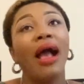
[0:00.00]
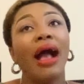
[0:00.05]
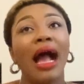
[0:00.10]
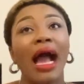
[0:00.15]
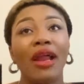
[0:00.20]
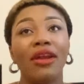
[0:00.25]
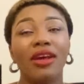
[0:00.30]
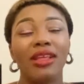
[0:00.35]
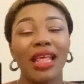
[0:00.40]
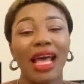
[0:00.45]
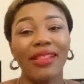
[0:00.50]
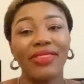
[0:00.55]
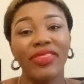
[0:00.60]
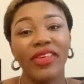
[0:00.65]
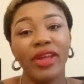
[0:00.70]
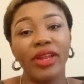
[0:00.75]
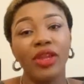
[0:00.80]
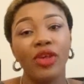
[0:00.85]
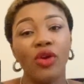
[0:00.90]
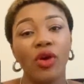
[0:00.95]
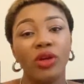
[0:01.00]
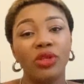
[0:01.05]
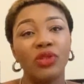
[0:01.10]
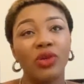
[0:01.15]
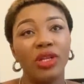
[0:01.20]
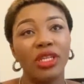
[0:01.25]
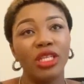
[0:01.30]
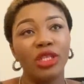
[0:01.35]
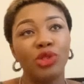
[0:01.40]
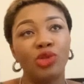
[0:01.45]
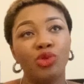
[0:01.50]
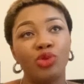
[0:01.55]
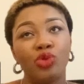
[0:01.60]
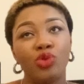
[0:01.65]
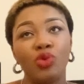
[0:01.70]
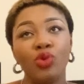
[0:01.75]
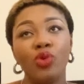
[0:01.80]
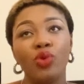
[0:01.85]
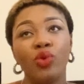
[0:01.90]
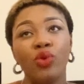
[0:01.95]
Another thing you also need to
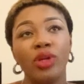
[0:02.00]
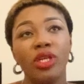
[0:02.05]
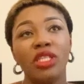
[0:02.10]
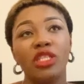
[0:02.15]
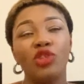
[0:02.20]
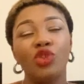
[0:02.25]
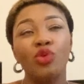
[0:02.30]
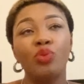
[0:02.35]
do is